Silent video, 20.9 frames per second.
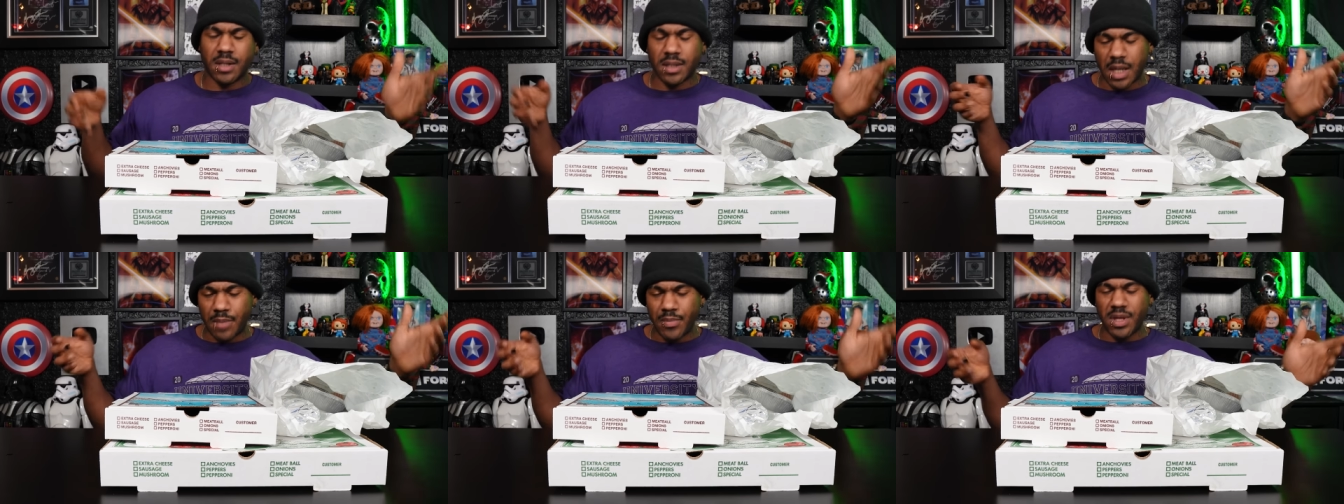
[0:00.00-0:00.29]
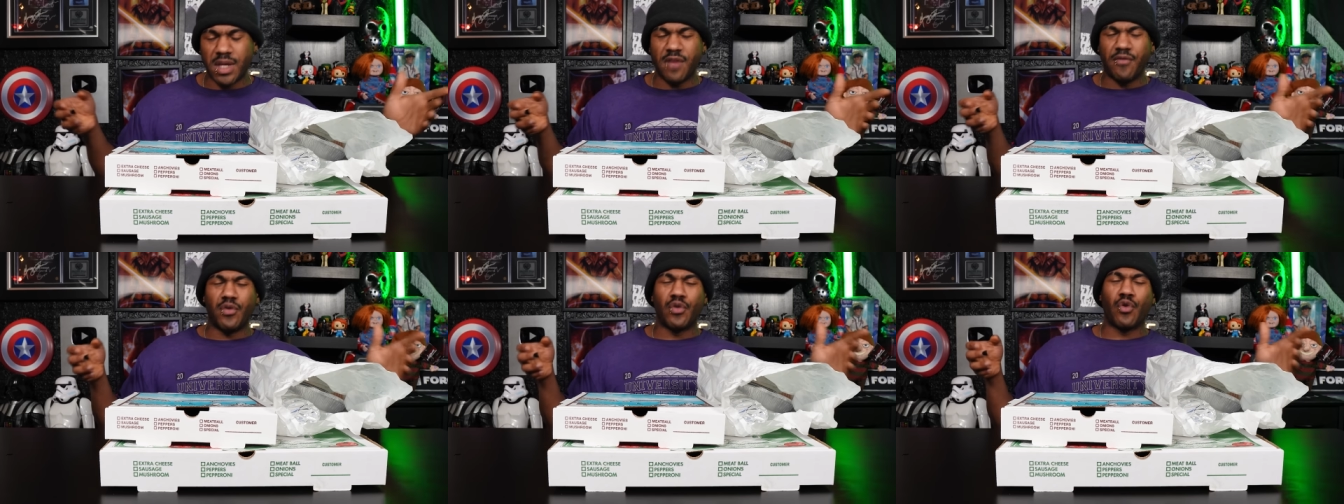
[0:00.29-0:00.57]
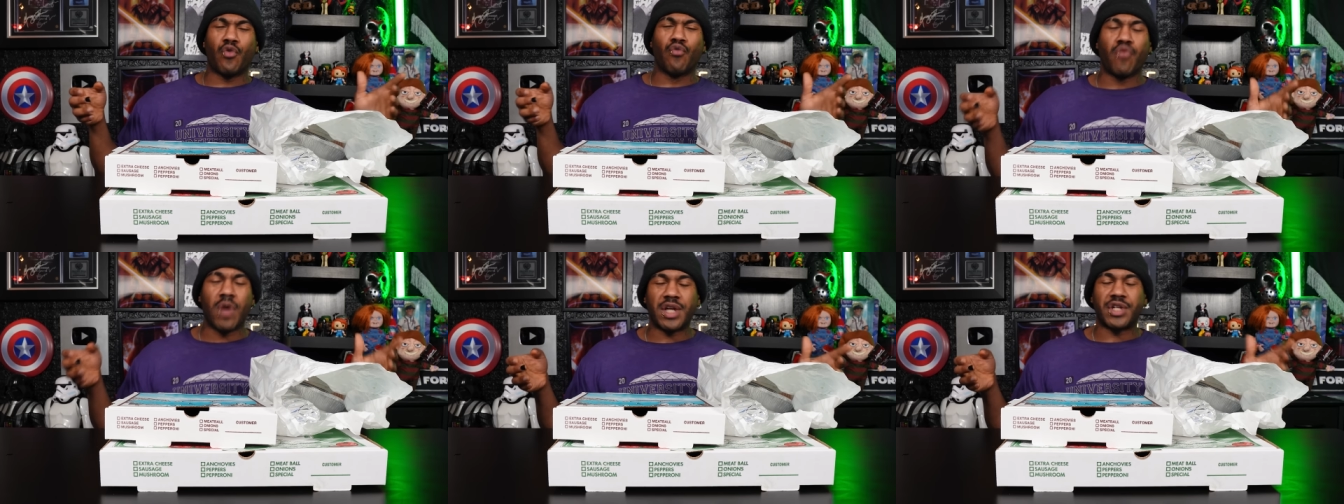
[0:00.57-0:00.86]
let me give you the
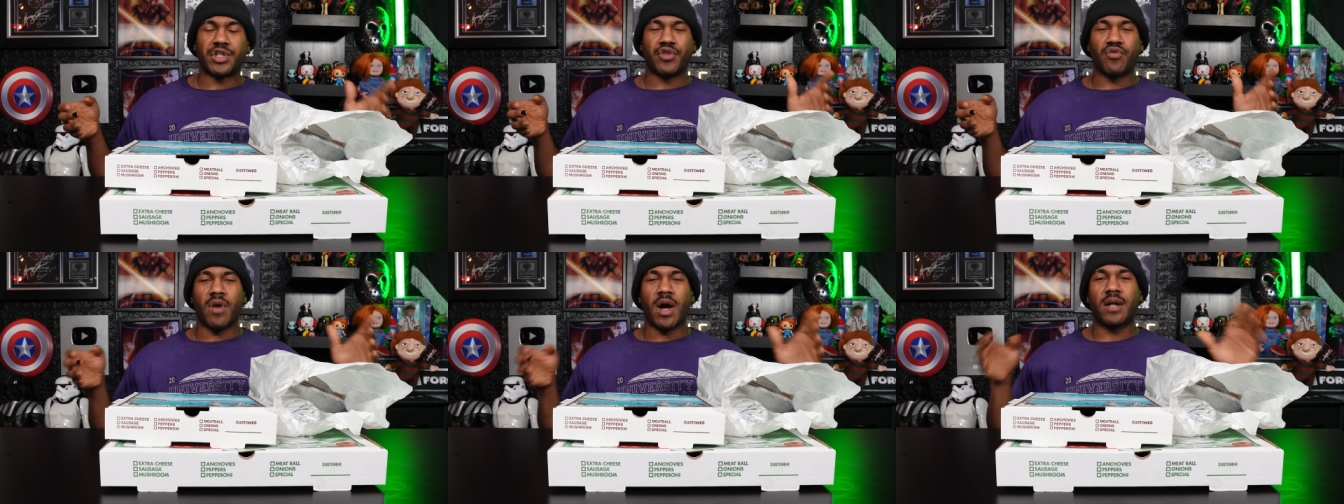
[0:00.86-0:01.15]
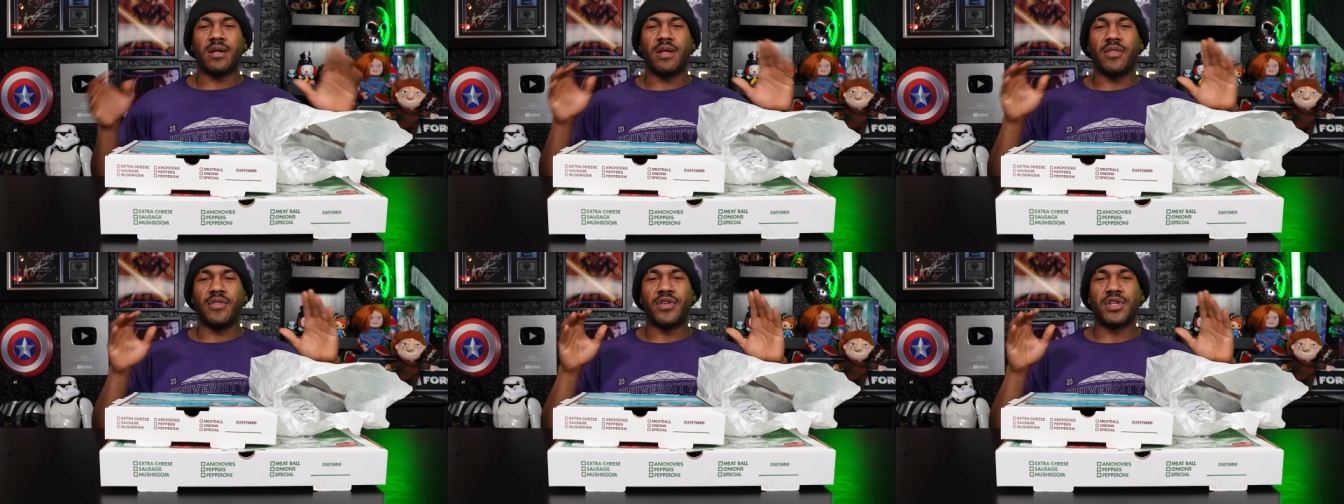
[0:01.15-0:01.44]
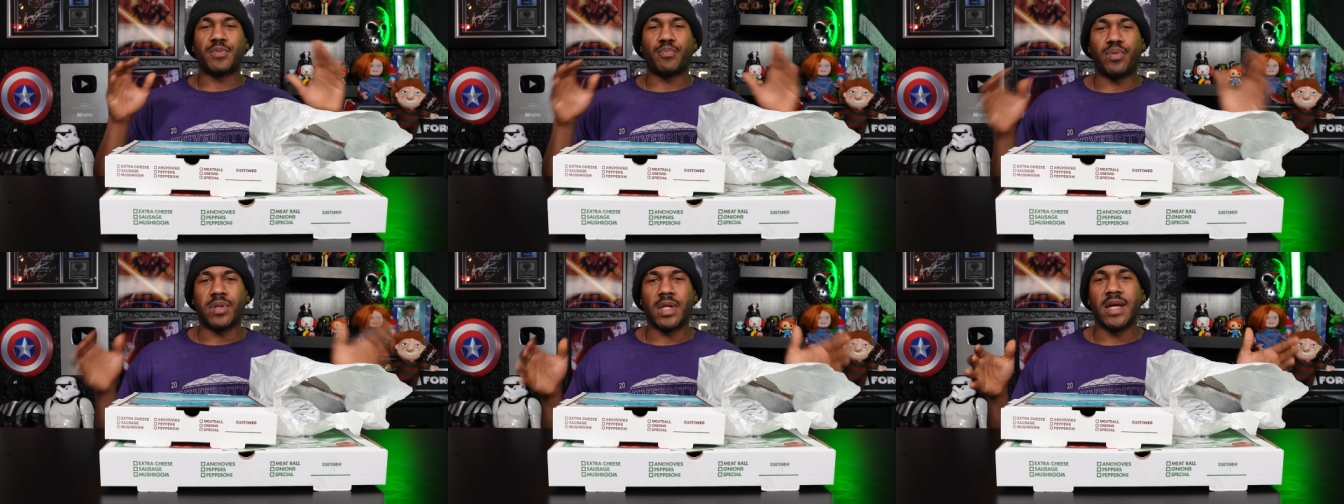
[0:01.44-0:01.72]
restaurant. This
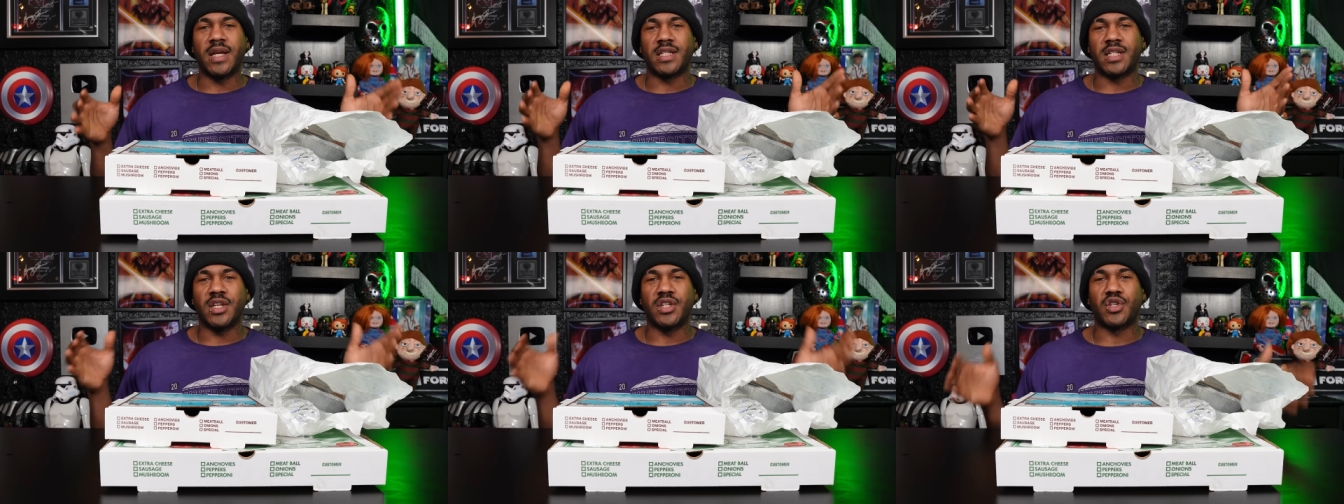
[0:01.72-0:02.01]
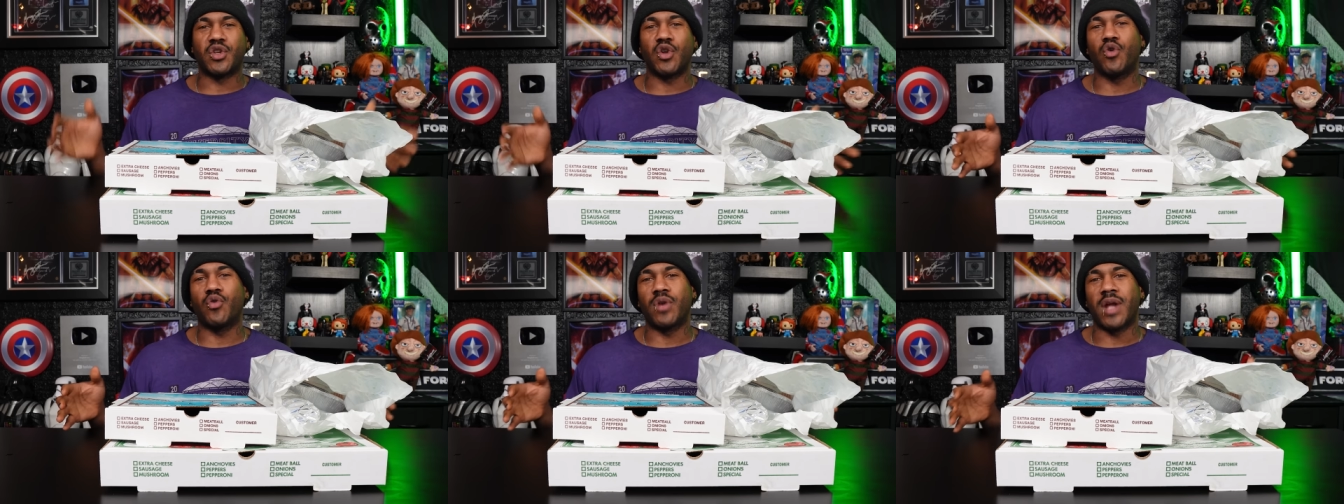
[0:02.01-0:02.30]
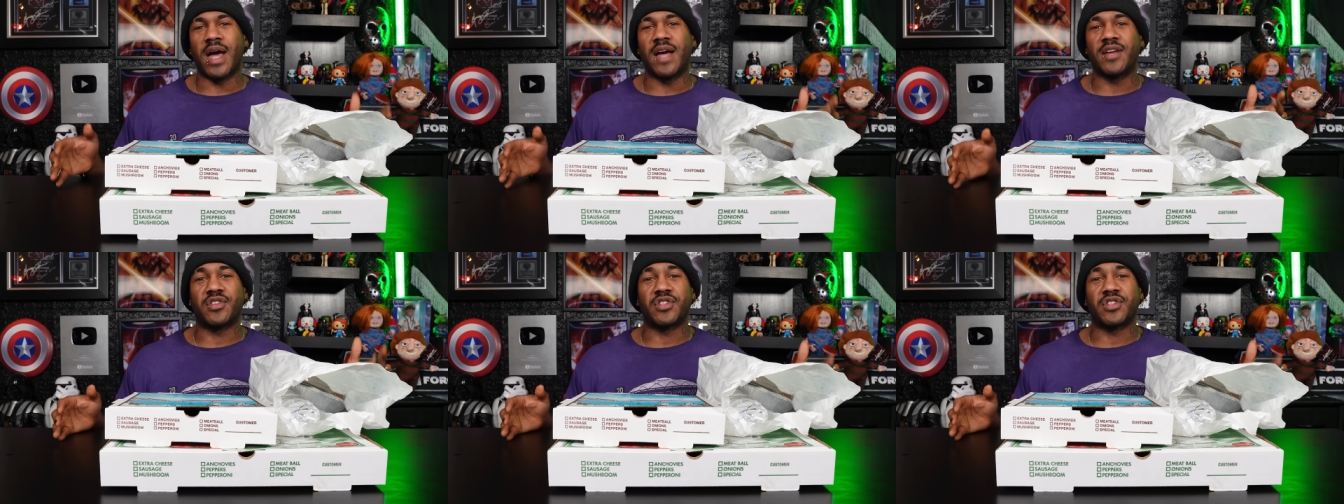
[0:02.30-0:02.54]
place is known as